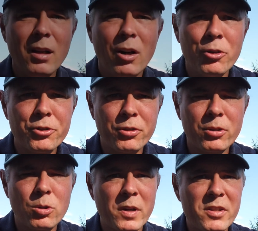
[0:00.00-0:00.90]
On to
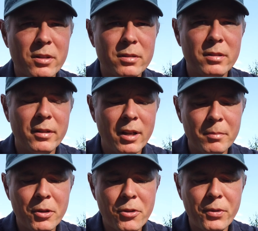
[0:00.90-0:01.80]
question
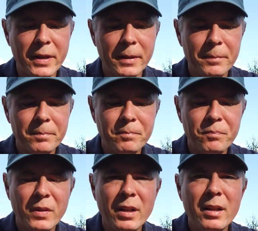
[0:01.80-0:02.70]
number 3.
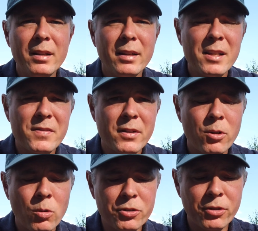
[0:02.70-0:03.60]
Is there
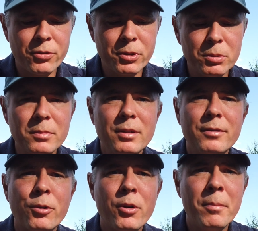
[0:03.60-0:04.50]
also room
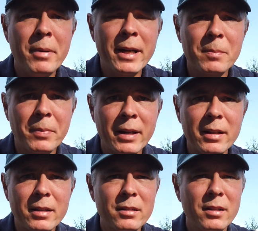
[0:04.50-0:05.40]
for a backpack
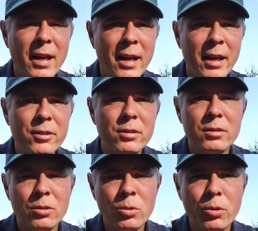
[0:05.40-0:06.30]
and
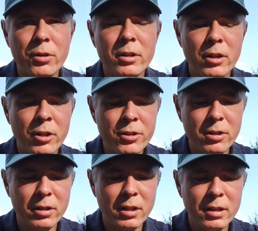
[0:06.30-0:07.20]
or a
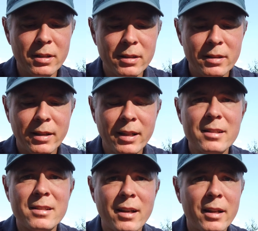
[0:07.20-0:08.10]
dog
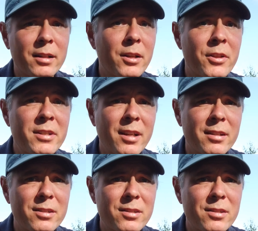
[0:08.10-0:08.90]
inside the tent?